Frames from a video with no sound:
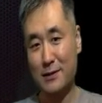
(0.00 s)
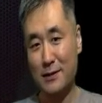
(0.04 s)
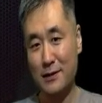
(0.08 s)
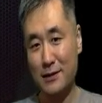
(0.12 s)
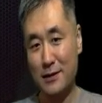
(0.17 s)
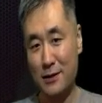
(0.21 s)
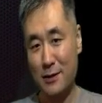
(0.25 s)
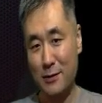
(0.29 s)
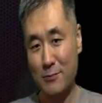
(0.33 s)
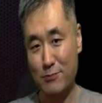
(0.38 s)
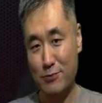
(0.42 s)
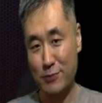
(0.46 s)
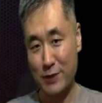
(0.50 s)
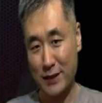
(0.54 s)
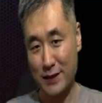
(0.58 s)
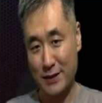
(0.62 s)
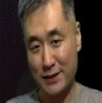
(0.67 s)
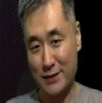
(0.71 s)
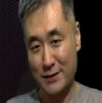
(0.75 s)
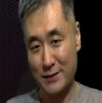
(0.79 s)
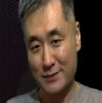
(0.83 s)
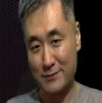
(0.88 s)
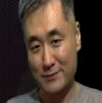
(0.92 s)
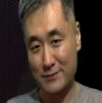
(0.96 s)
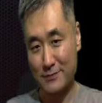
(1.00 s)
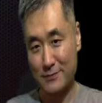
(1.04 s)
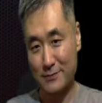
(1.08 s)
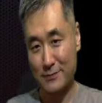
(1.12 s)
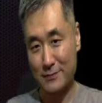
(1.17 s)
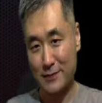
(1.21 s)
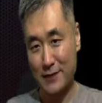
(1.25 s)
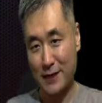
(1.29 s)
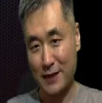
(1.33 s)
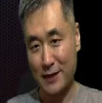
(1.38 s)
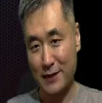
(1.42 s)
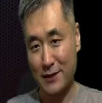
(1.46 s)
Compress
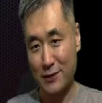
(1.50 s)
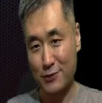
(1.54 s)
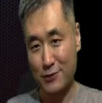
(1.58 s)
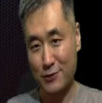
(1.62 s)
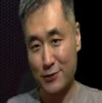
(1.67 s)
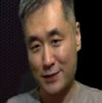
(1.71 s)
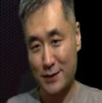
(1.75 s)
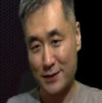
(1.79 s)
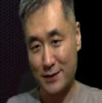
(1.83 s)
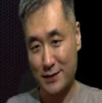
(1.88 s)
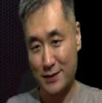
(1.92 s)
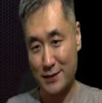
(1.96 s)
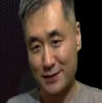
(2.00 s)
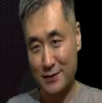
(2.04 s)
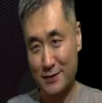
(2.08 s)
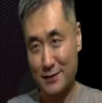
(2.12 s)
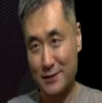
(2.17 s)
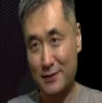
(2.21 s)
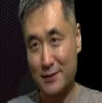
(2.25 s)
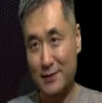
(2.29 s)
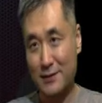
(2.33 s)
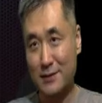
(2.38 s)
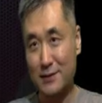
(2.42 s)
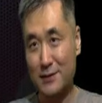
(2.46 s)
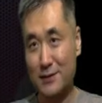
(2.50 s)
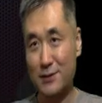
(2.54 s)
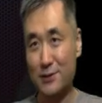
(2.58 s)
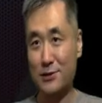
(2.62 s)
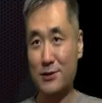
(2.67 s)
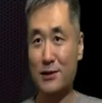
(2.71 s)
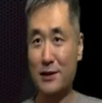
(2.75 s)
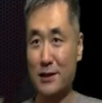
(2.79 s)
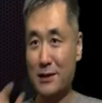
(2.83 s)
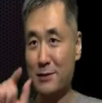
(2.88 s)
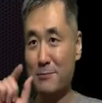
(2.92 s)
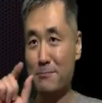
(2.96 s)
and twist, just
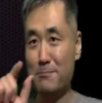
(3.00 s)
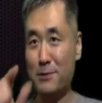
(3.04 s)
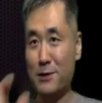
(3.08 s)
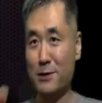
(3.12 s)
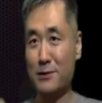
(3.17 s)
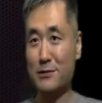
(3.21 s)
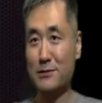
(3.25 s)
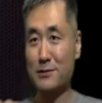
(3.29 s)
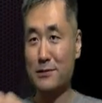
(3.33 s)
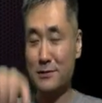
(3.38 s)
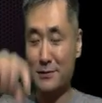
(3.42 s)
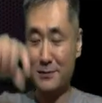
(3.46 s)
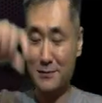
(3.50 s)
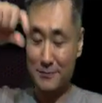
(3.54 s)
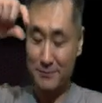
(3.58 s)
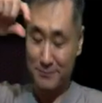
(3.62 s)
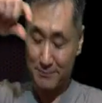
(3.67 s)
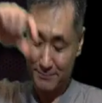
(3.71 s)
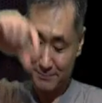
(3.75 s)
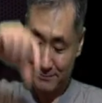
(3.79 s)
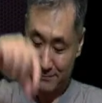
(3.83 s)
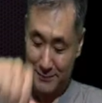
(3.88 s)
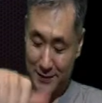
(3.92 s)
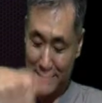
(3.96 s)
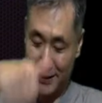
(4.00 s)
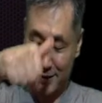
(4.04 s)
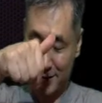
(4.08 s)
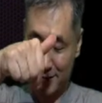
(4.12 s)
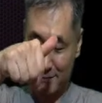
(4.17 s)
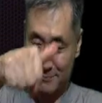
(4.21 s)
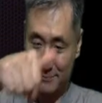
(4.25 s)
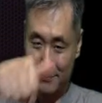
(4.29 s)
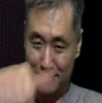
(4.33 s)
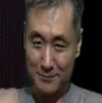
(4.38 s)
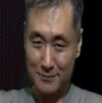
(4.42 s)
like a bottle cap.